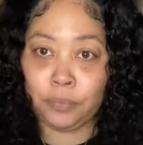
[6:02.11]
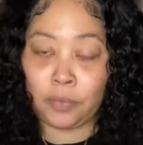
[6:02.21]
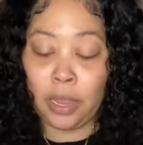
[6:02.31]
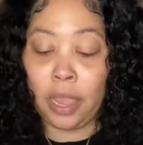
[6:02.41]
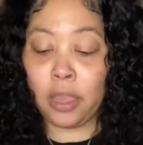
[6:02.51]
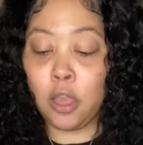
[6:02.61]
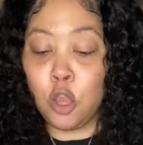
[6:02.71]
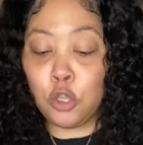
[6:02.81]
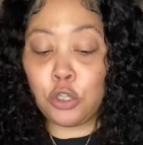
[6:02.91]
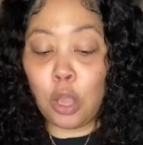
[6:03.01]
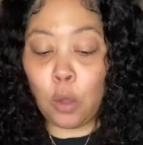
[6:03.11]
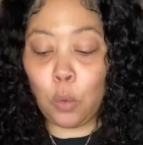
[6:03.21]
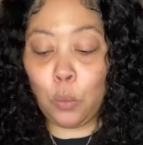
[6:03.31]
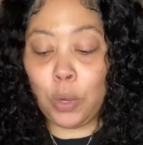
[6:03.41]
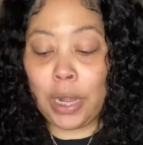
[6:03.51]
Okay, so
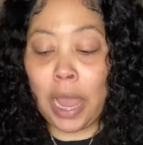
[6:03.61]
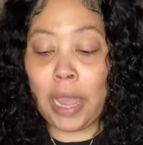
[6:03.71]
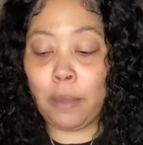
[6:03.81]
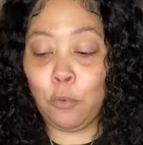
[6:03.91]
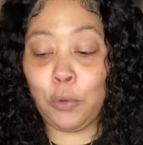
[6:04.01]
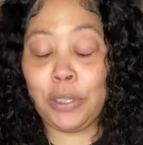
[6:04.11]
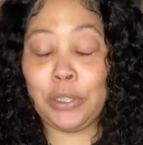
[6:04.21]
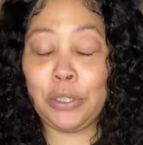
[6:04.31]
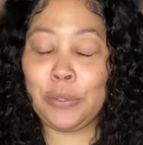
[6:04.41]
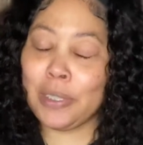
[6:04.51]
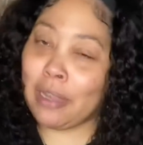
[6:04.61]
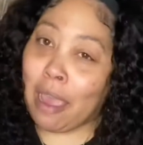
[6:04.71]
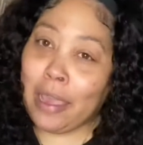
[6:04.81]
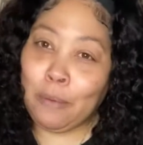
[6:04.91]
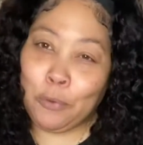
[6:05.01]
what I am going to do is
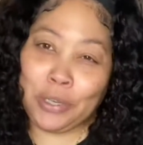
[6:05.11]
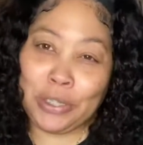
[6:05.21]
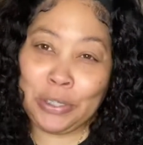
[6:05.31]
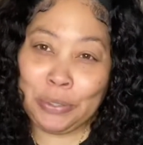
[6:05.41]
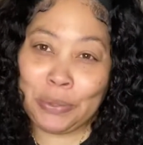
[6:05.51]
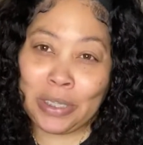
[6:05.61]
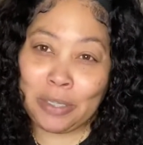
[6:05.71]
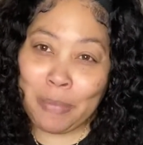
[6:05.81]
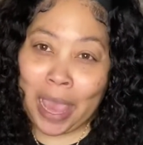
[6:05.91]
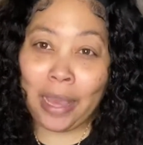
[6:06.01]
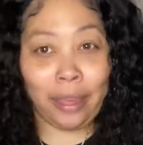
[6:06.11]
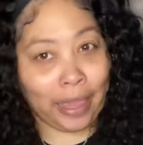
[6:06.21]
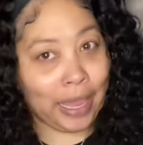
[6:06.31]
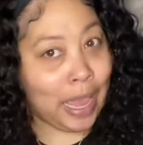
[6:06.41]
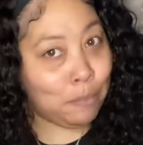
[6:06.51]
I am going to use this bag
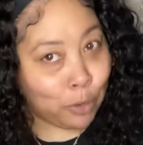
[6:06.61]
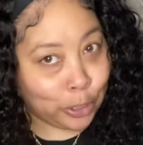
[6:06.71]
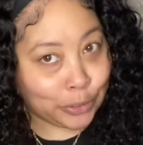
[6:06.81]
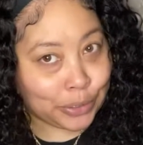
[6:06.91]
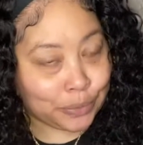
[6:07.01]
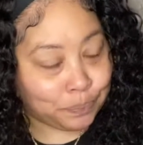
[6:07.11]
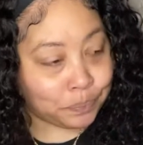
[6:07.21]
like a purse.